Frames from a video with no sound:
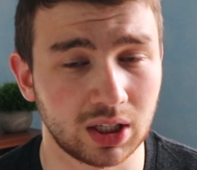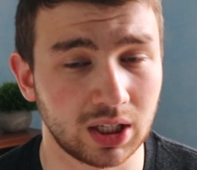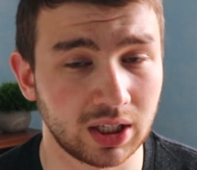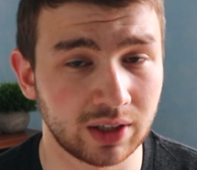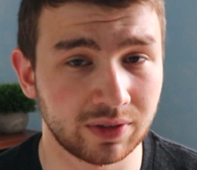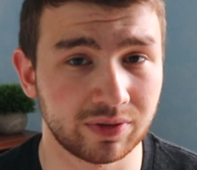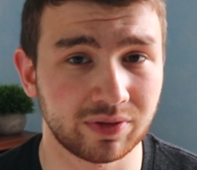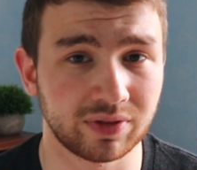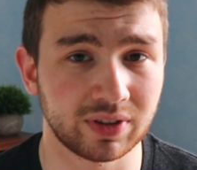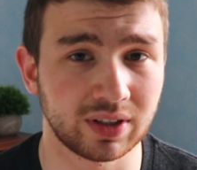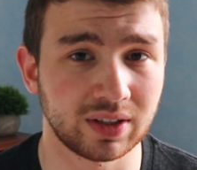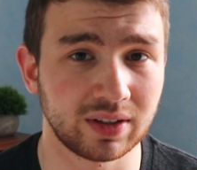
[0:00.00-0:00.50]

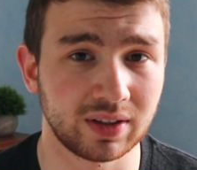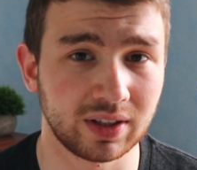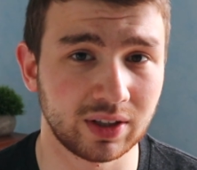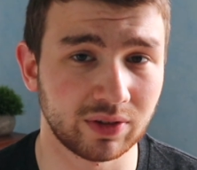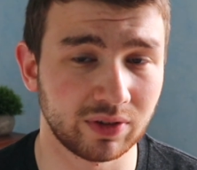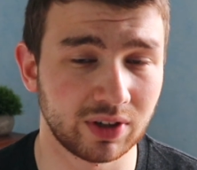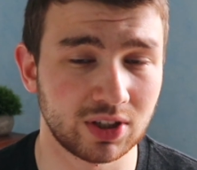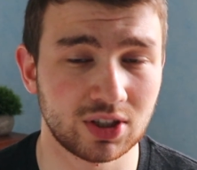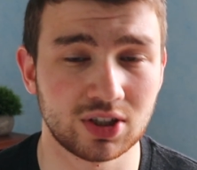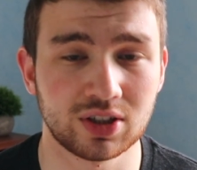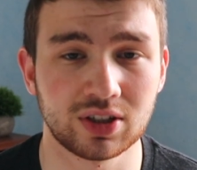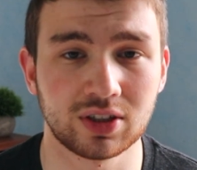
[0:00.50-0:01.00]
of the
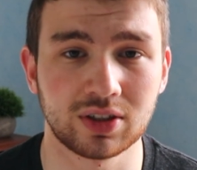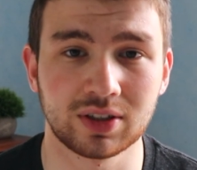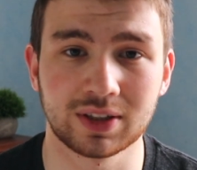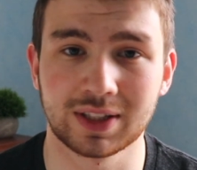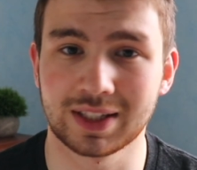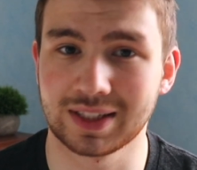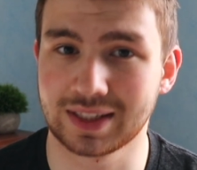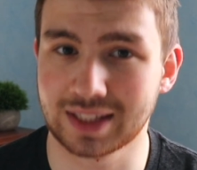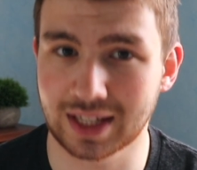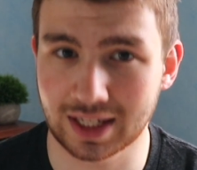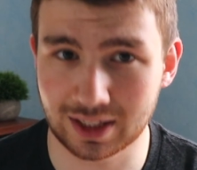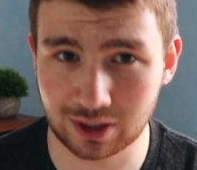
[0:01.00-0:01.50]
original
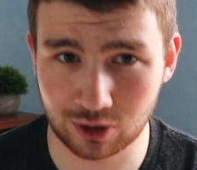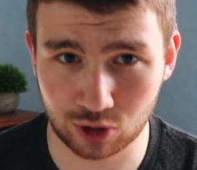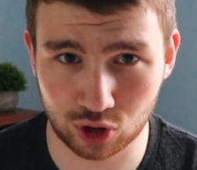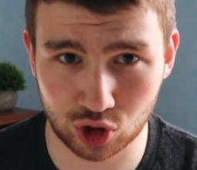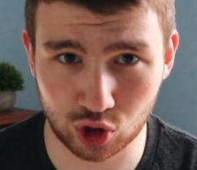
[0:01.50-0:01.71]
Nintendo